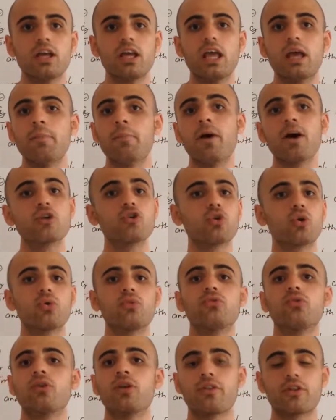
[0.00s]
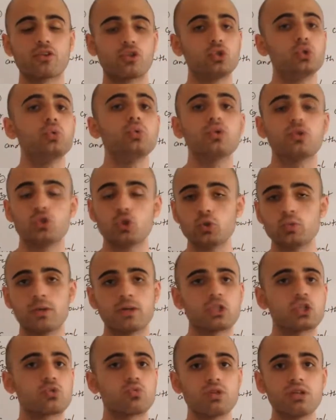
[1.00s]
It might grow for another 2
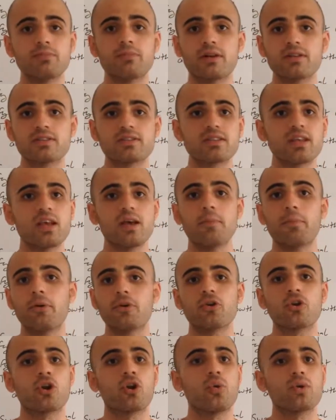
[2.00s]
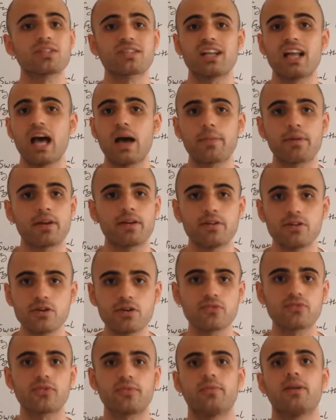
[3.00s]
months, 3 months, but you don't know what's gonna happen in a
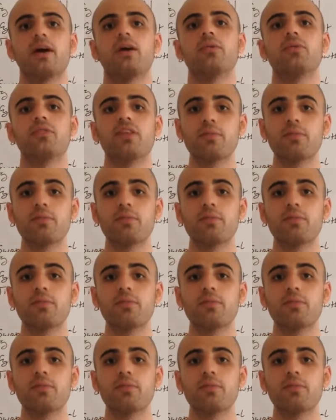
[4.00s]
year from now.